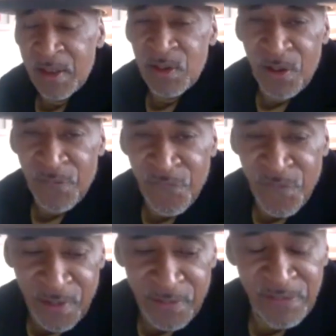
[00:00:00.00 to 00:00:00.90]
You're a
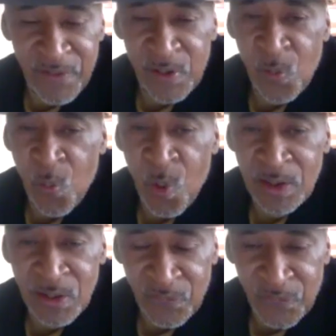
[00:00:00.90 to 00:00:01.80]
very, very
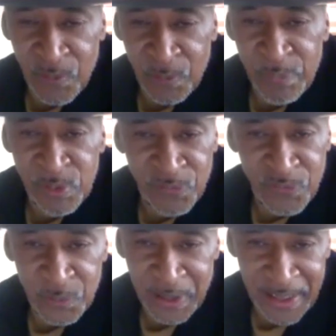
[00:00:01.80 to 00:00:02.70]
wonderful,
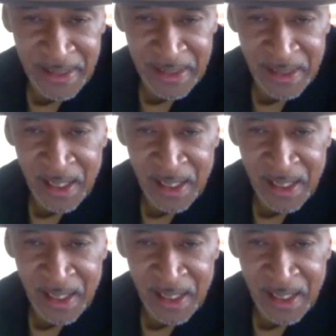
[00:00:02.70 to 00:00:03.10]
beautiful lady,